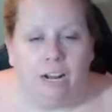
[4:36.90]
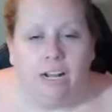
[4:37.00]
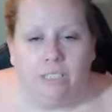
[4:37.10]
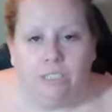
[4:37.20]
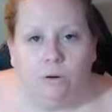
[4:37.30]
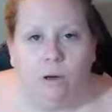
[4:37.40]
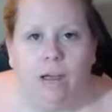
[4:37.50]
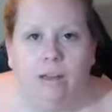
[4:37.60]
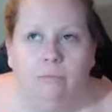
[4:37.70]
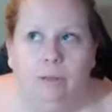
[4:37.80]
So
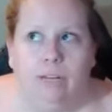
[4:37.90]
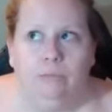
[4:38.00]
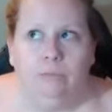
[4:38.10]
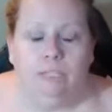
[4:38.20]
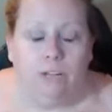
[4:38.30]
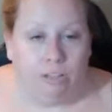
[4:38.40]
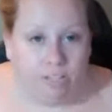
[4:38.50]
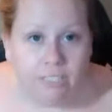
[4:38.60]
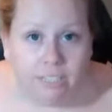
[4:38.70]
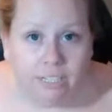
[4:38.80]
I'm being completely
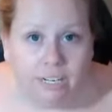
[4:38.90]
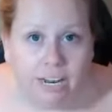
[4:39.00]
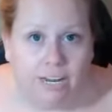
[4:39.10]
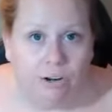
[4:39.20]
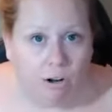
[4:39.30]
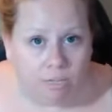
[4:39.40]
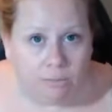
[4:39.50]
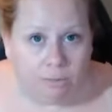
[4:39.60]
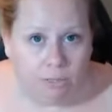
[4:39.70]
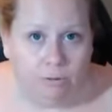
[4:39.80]
authentic and honest
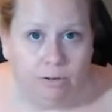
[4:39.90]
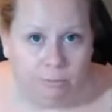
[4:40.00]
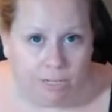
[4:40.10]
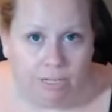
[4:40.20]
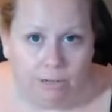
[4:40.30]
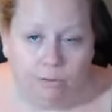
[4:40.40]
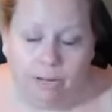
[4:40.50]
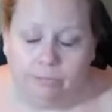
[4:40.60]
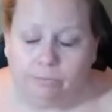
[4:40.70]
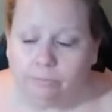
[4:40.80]
with you, and I'm telling you
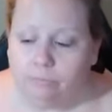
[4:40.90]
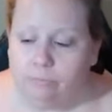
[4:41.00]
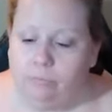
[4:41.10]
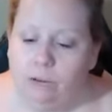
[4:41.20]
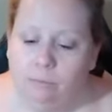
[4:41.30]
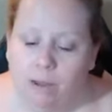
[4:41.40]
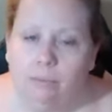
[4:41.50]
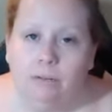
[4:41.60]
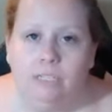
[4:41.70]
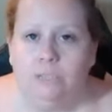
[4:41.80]
my
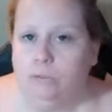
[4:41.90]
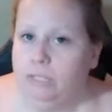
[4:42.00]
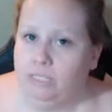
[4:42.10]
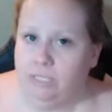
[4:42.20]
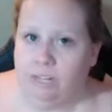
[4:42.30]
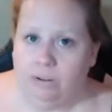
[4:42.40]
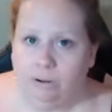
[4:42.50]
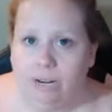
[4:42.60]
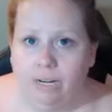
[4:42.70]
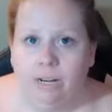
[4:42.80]
money story isn't that
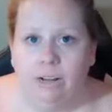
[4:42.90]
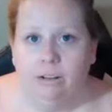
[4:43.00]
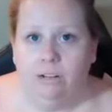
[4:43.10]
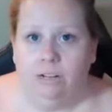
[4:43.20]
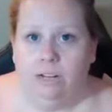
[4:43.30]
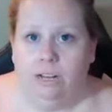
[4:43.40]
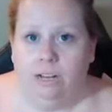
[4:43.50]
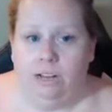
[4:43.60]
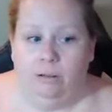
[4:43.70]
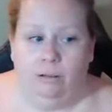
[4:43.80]
great.
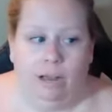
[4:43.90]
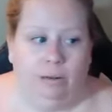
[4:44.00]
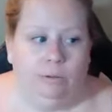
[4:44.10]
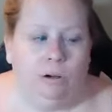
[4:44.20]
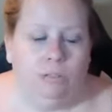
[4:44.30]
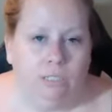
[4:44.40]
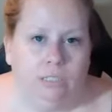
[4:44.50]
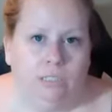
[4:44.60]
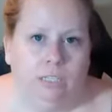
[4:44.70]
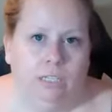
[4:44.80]
I'm
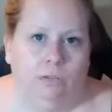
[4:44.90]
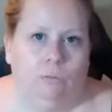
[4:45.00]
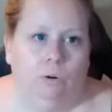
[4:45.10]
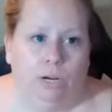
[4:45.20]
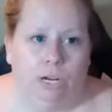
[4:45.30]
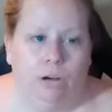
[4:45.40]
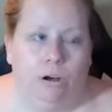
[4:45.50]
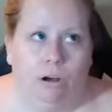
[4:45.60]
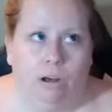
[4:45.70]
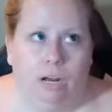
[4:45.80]
constantly working
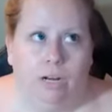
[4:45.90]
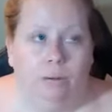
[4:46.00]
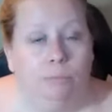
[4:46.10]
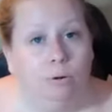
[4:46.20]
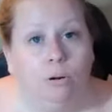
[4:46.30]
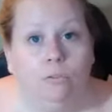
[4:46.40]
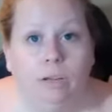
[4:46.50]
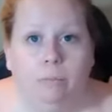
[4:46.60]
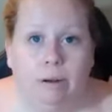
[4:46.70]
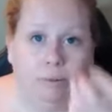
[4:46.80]
on
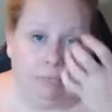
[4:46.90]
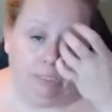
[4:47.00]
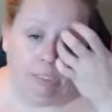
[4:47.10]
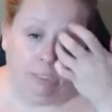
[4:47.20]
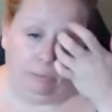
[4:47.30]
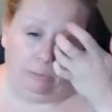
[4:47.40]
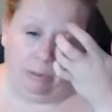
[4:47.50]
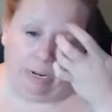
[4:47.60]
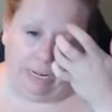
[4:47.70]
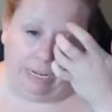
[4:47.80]
improving my relationship with
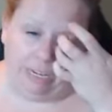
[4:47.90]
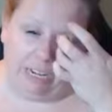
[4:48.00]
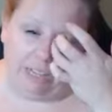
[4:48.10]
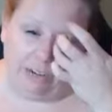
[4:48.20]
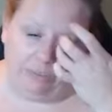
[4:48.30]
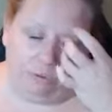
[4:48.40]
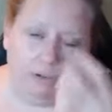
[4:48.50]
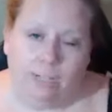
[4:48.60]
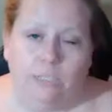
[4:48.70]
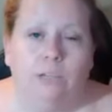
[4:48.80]
money, and therefore
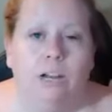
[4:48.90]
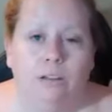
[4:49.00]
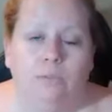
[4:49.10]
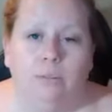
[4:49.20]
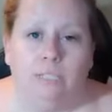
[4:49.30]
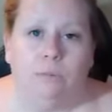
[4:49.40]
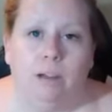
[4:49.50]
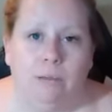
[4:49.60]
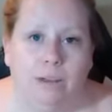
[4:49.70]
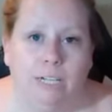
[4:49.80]
that's kind of the reason why
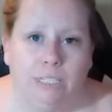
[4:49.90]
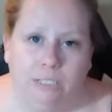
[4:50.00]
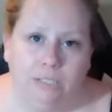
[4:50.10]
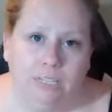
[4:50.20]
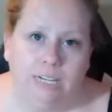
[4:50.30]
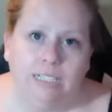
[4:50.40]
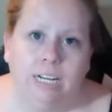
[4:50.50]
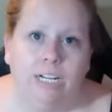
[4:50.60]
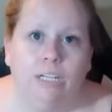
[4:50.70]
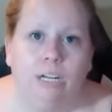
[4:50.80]
I'm asking you to
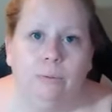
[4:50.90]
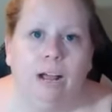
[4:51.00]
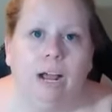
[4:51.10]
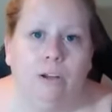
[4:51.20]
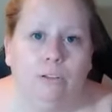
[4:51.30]
take a look at how